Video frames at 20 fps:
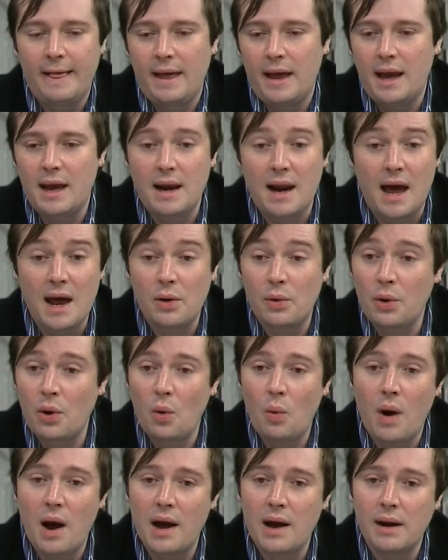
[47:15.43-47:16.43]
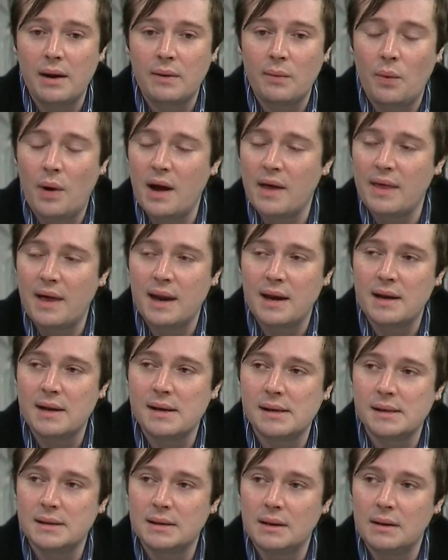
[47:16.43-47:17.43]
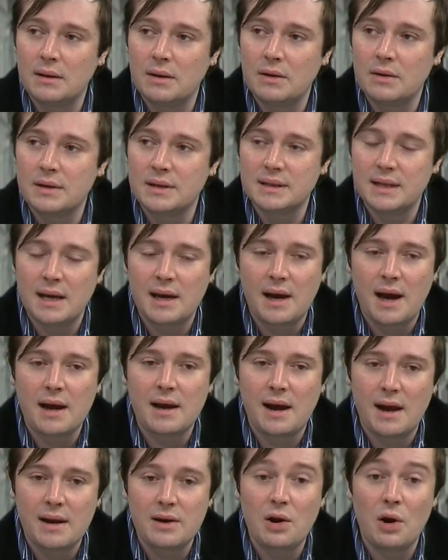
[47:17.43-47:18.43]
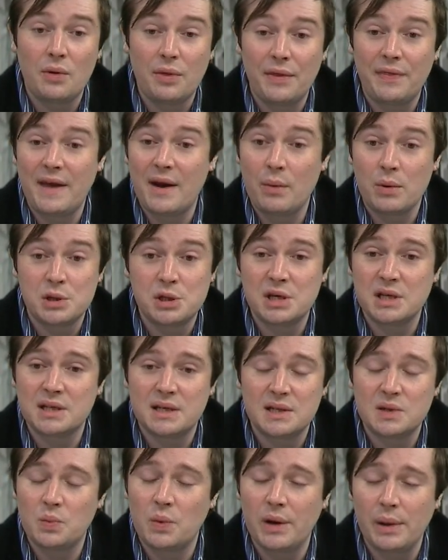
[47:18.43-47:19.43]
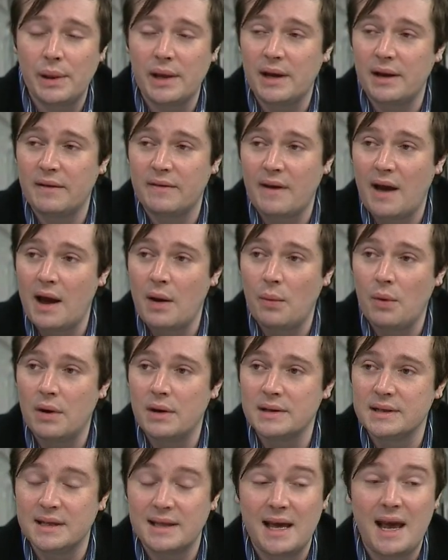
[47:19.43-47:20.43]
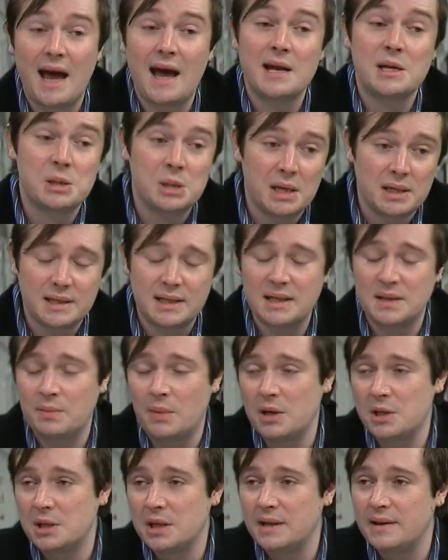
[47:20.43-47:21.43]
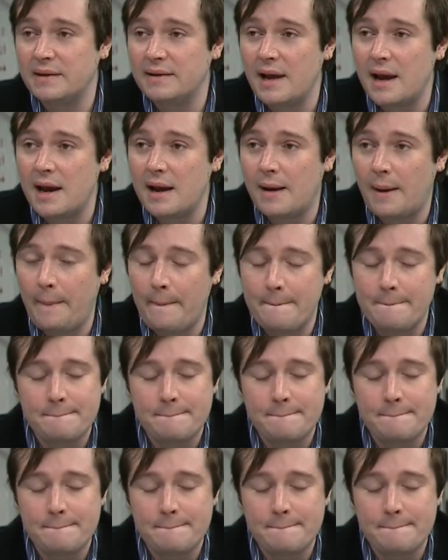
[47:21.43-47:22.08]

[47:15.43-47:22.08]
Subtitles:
And I don't know why that is, you know, because I know that they were just as willing as I was, and they had just as much at stake.